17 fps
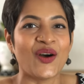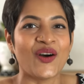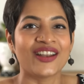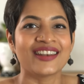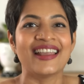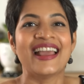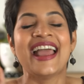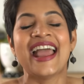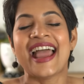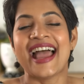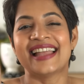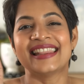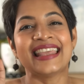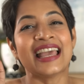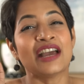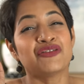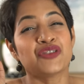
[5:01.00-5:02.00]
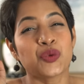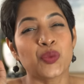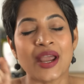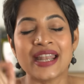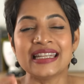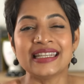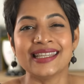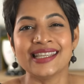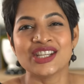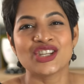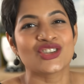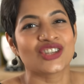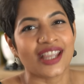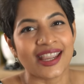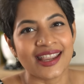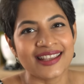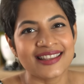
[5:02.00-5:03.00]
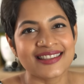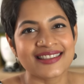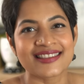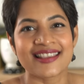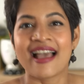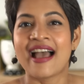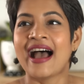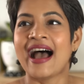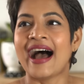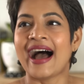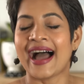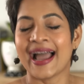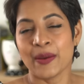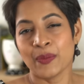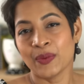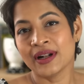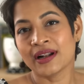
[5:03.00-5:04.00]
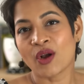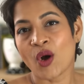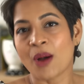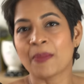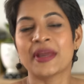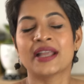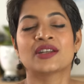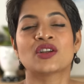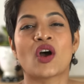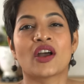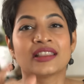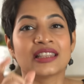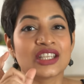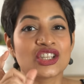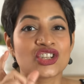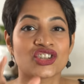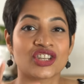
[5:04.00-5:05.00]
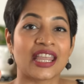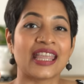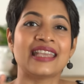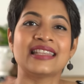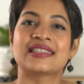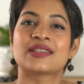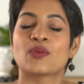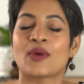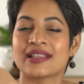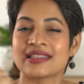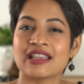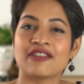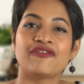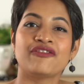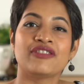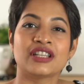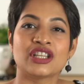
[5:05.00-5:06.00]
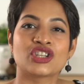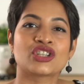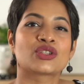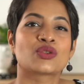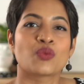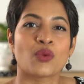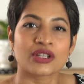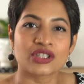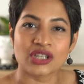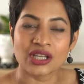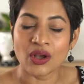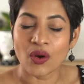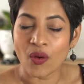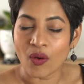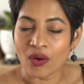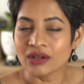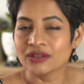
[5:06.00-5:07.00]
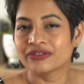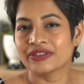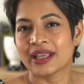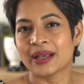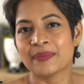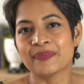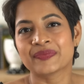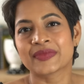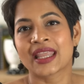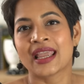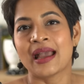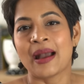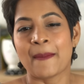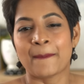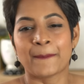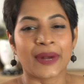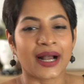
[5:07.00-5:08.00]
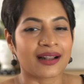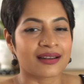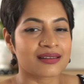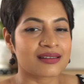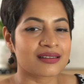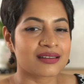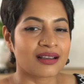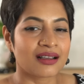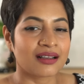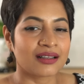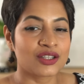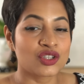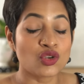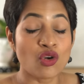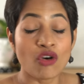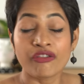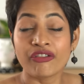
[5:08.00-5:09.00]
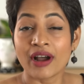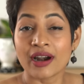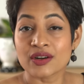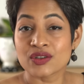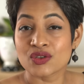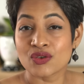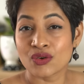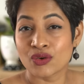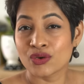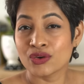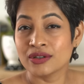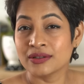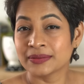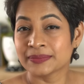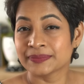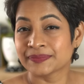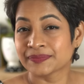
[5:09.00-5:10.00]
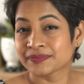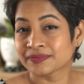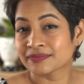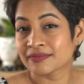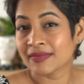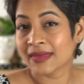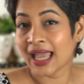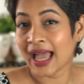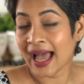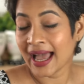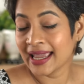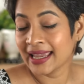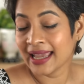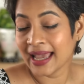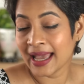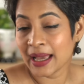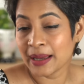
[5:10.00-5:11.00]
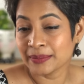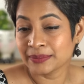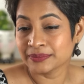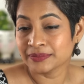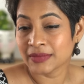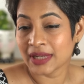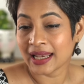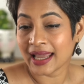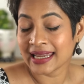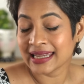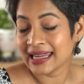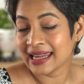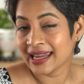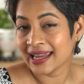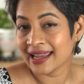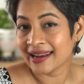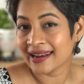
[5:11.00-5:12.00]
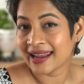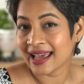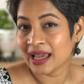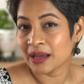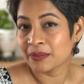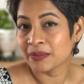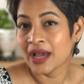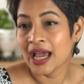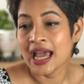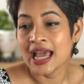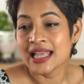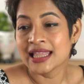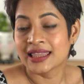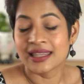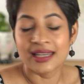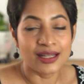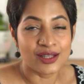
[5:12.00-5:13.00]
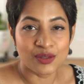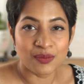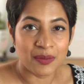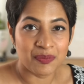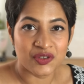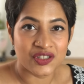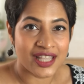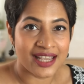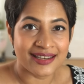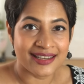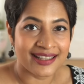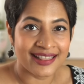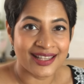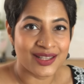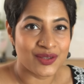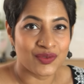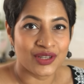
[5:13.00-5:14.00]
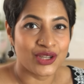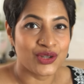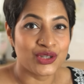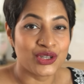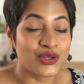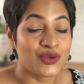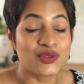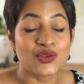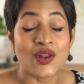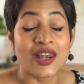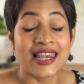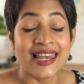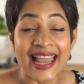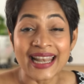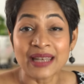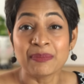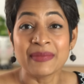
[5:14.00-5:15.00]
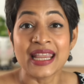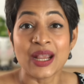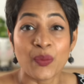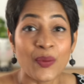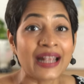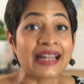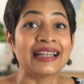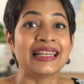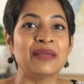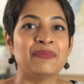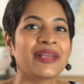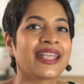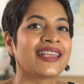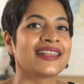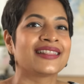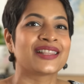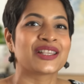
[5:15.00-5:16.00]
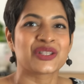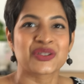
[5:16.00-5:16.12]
on, and they have 20 shades. I will comment on the shades once I've finished swatching all of them. But so far, so good. I am liking it and I am thrilled to be presenting this video to you. So let me quickly begin the